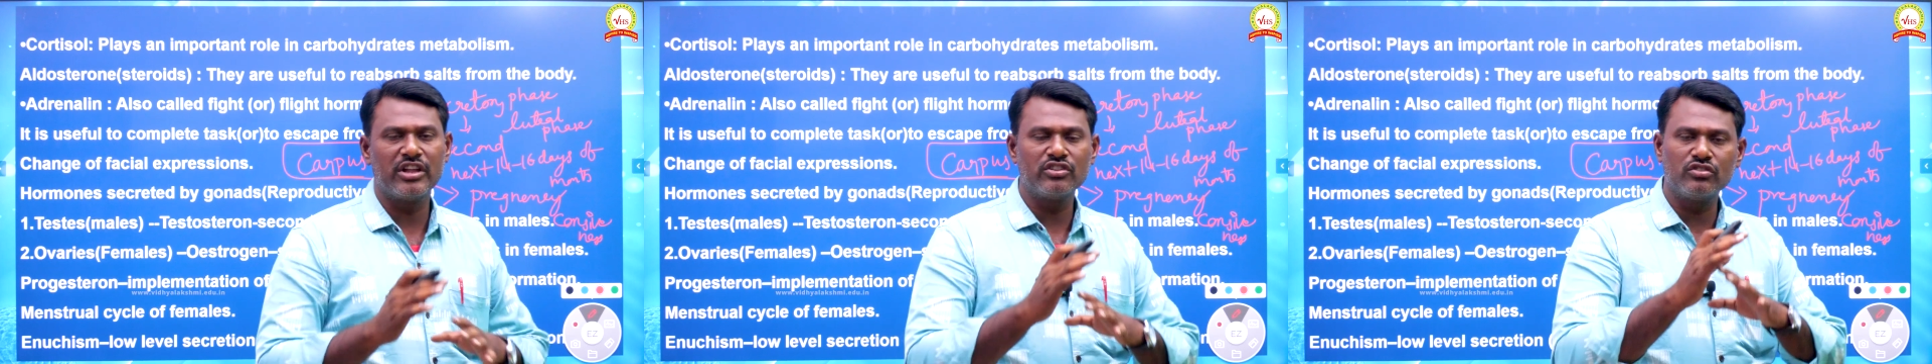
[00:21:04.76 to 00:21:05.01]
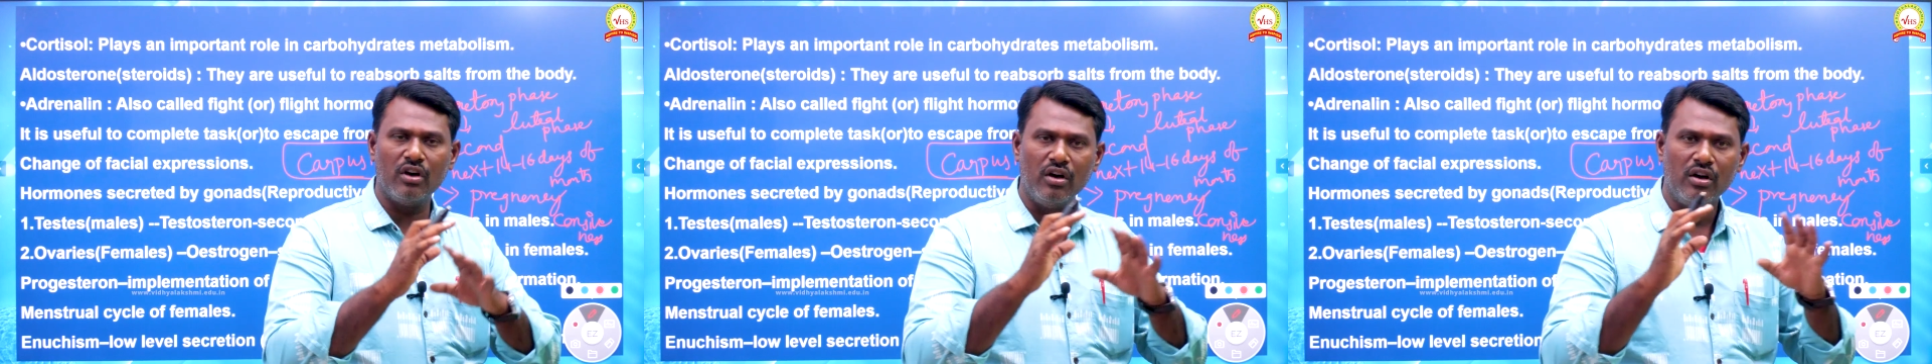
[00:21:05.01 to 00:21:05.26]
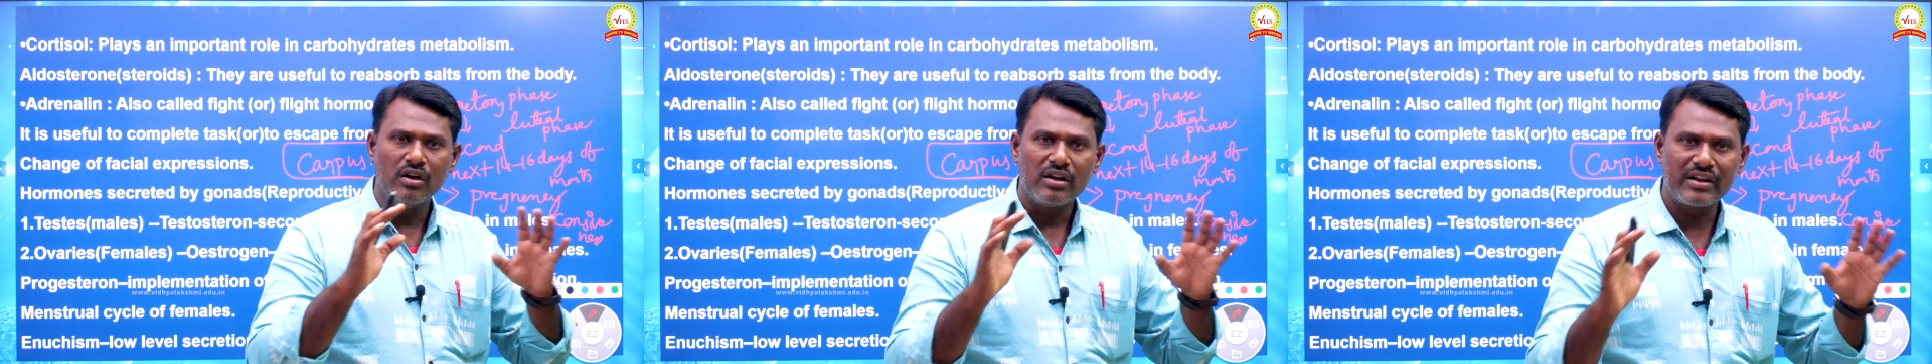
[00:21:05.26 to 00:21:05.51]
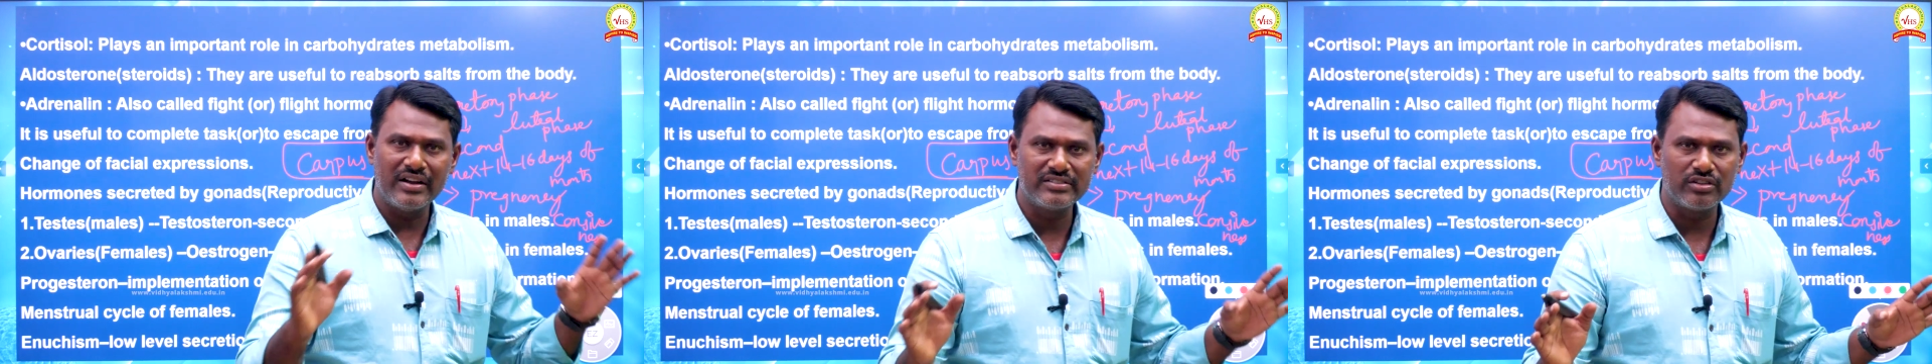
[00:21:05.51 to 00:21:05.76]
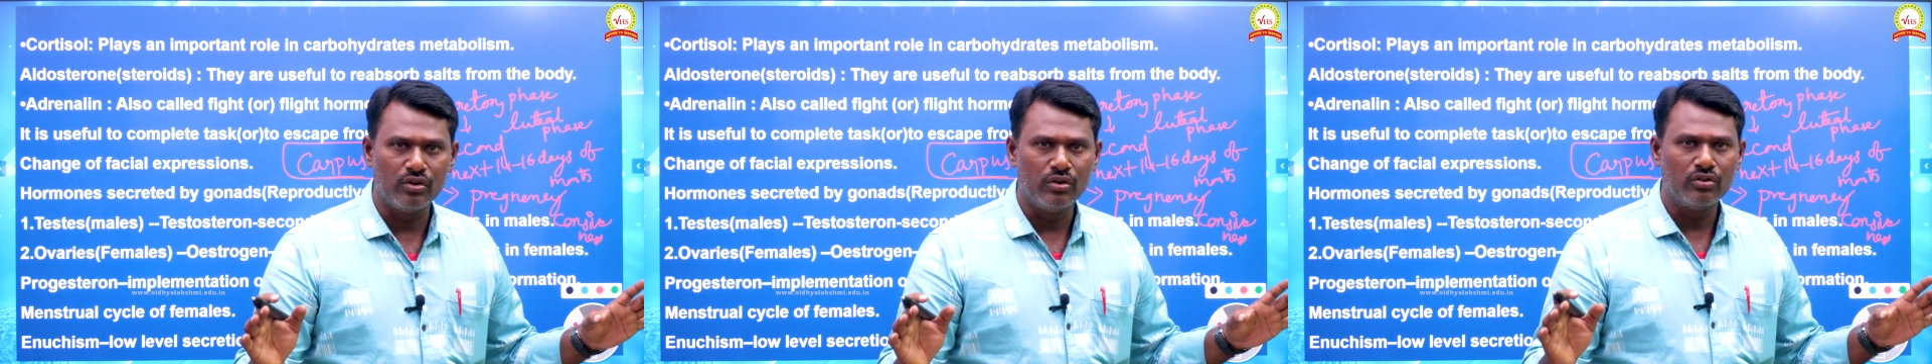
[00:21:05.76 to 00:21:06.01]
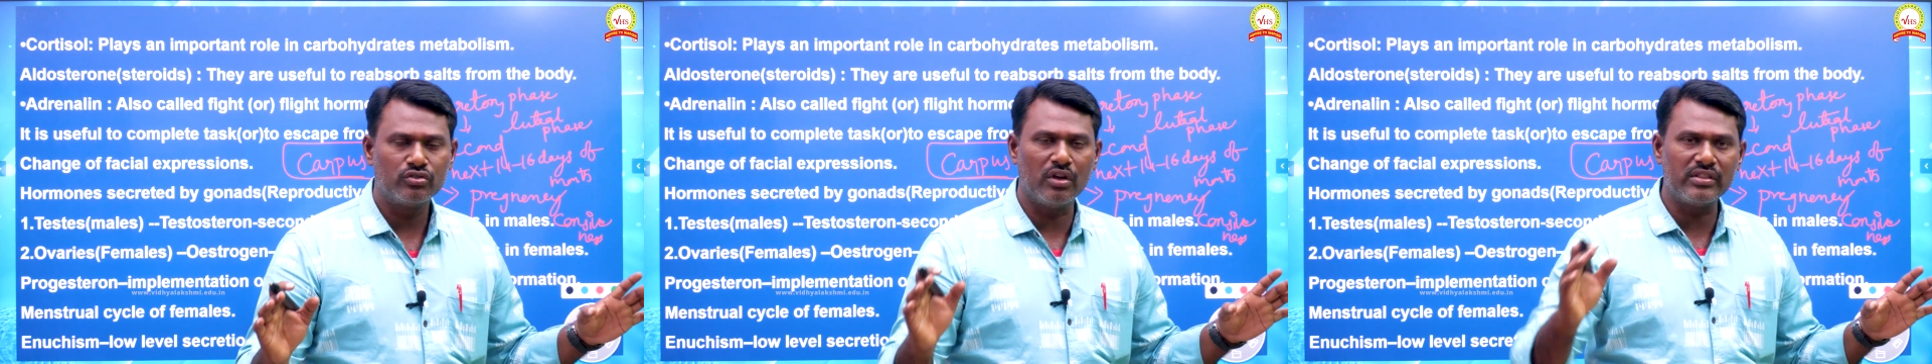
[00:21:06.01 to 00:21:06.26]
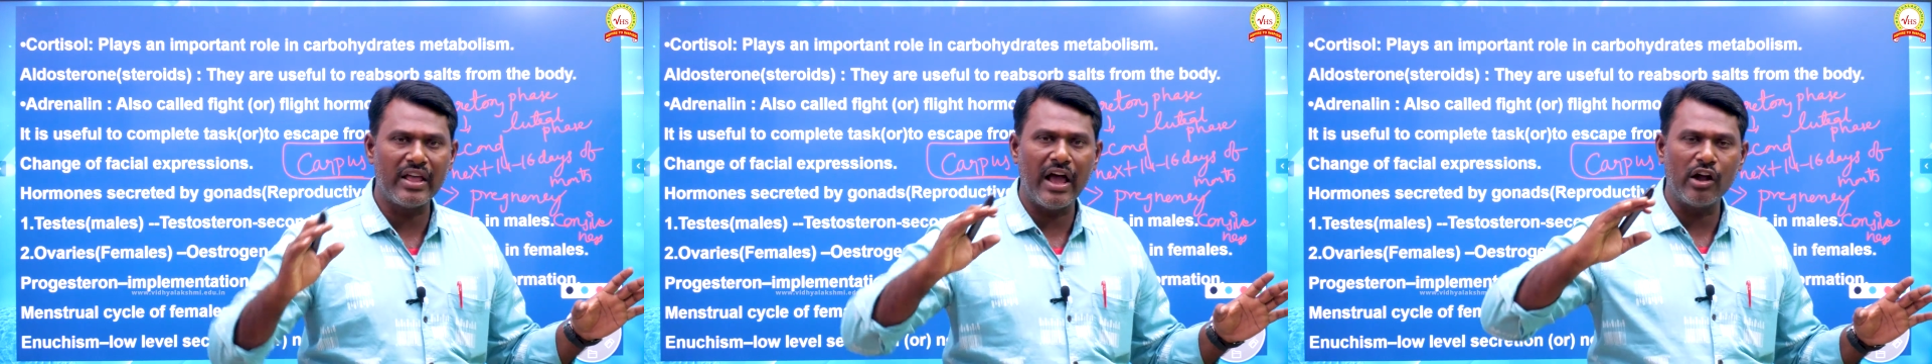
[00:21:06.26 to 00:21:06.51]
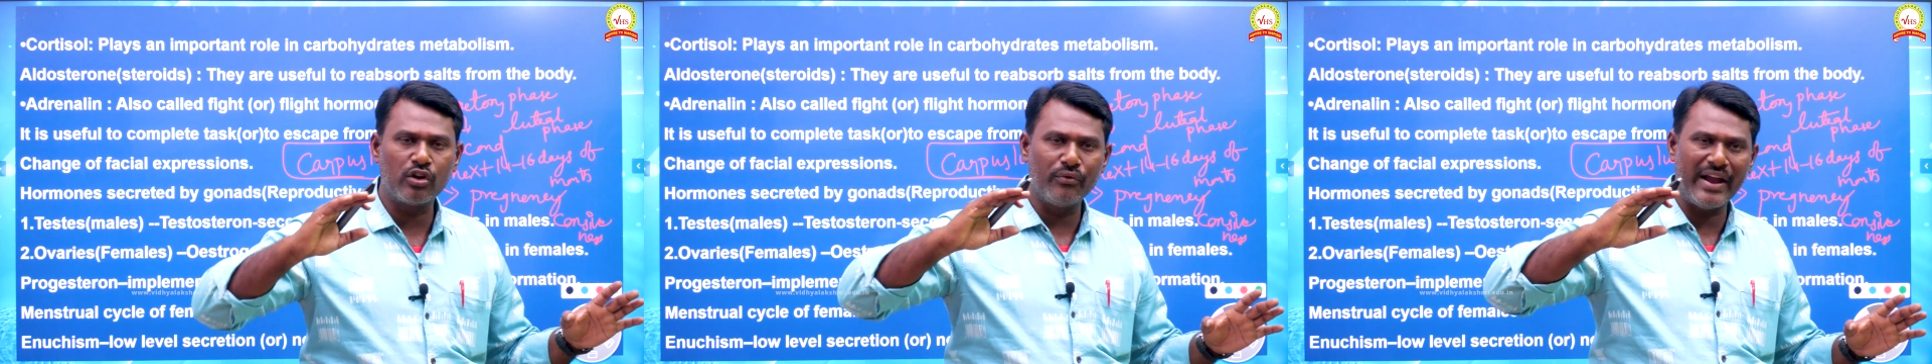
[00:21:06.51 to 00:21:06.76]
there is no conceive. So they
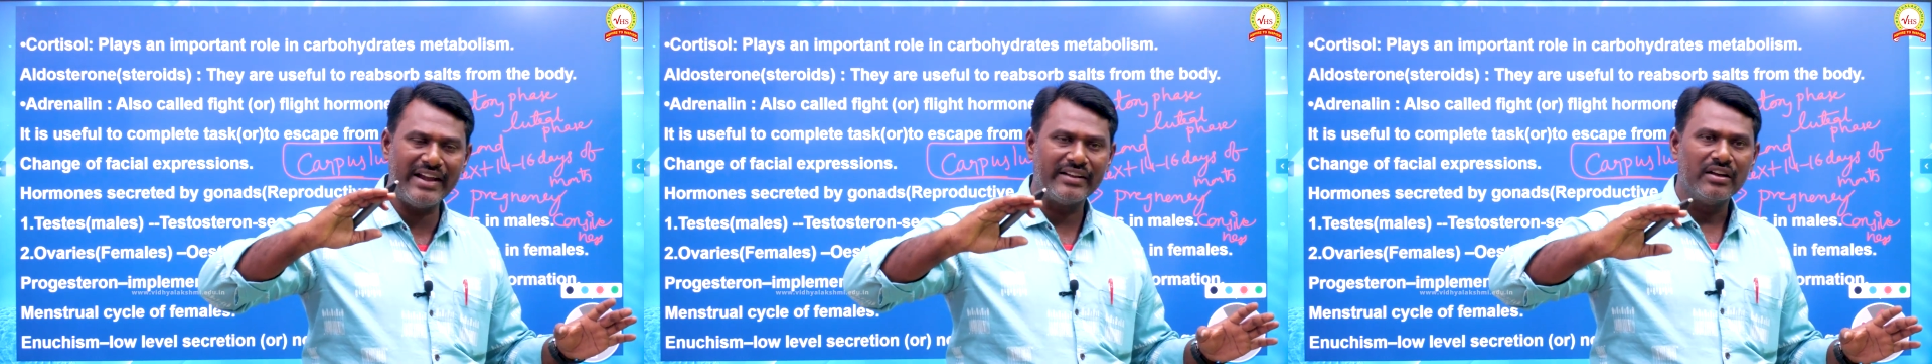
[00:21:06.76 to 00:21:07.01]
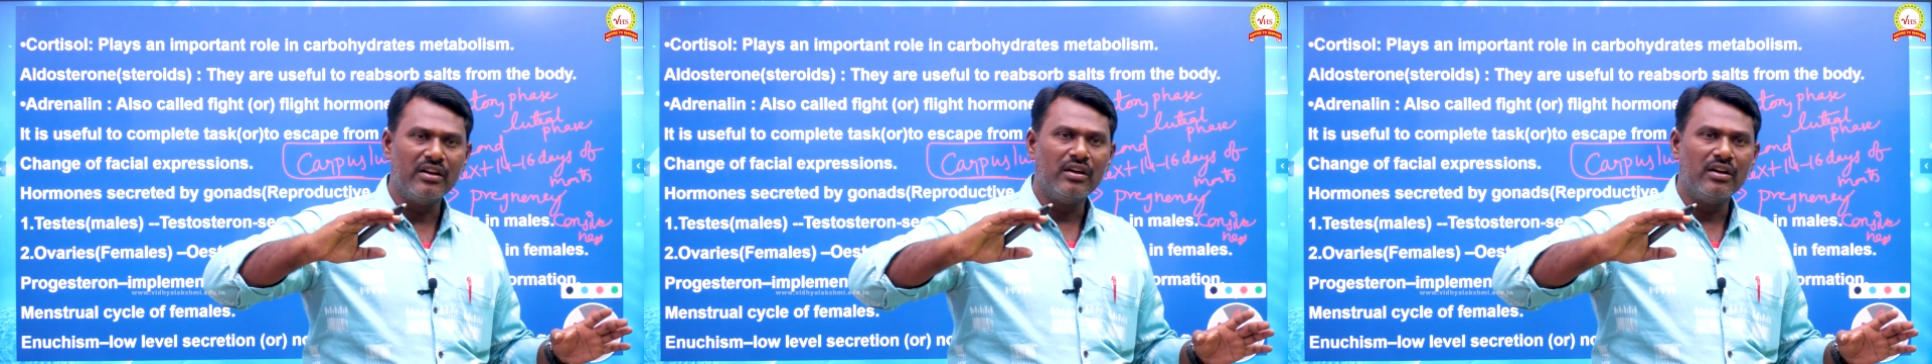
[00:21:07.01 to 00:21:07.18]
have to wait